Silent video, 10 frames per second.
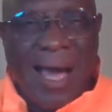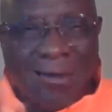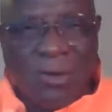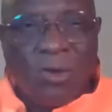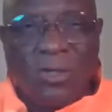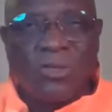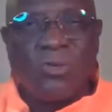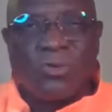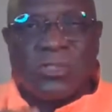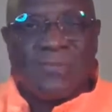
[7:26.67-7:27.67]
How long can
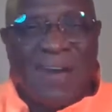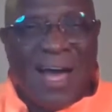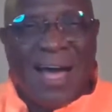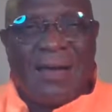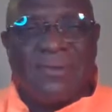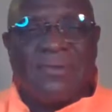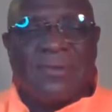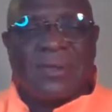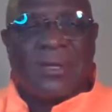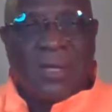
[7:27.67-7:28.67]
you survive
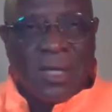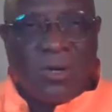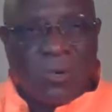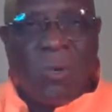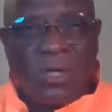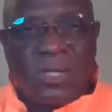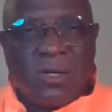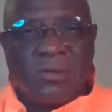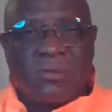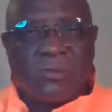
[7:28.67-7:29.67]
in a war
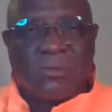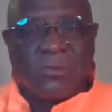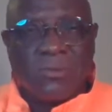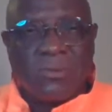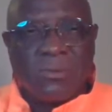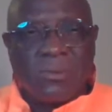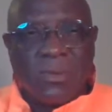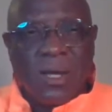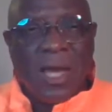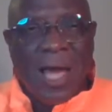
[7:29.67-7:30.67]
zone?
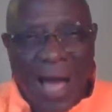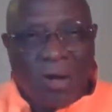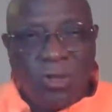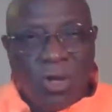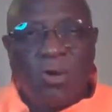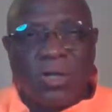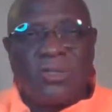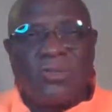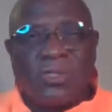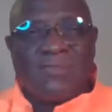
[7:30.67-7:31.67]
How long
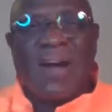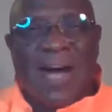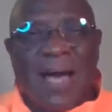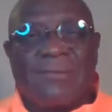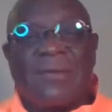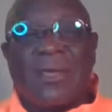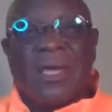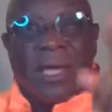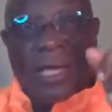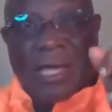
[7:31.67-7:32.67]
can you survive
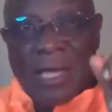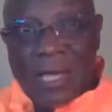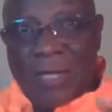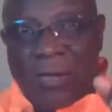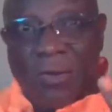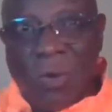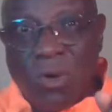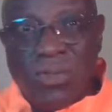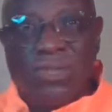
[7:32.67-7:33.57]
in a war